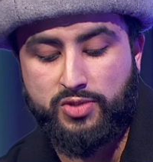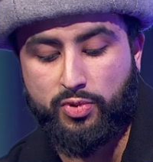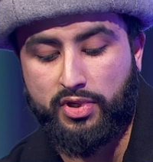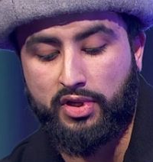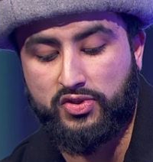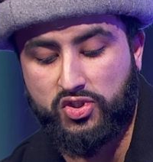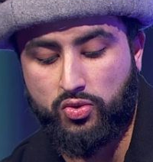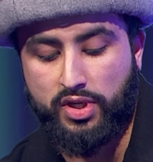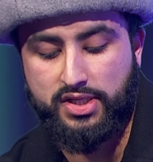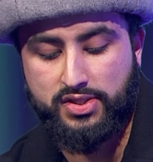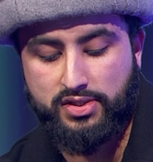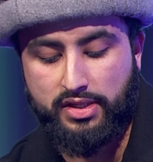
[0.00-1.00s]
is pronounced
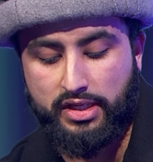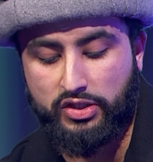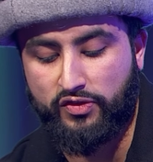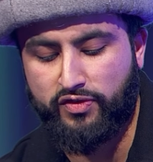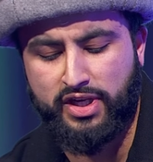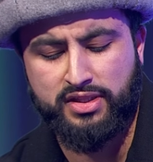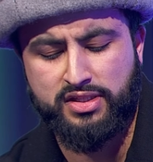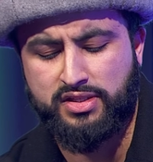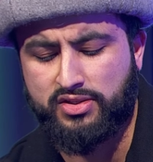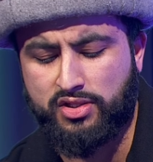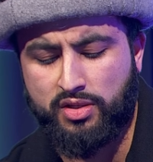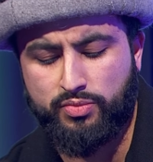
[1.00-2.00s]
twice, and you find these
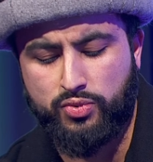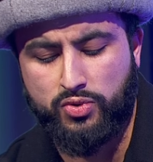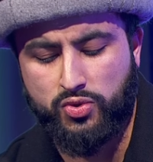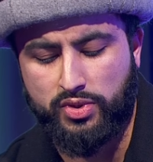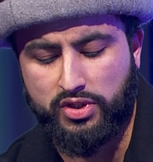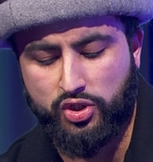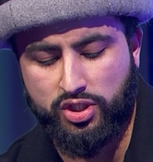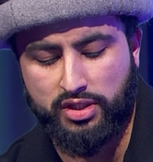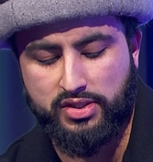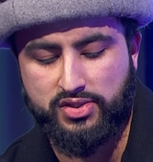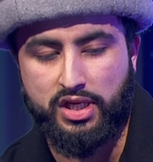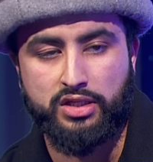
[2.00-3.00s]
examples with the
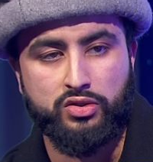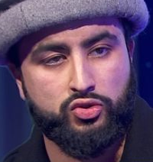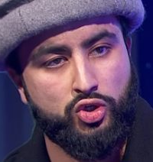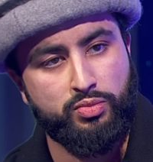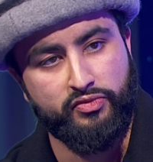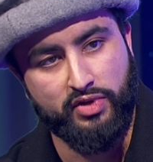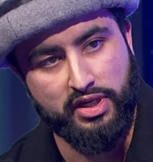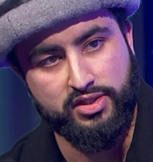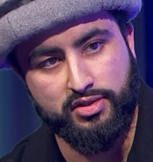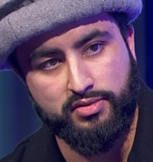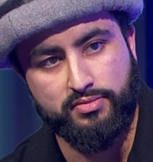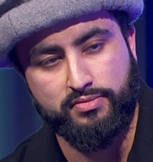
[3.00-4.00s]
shaddah sign on top of a
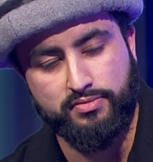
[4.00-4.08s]
letter.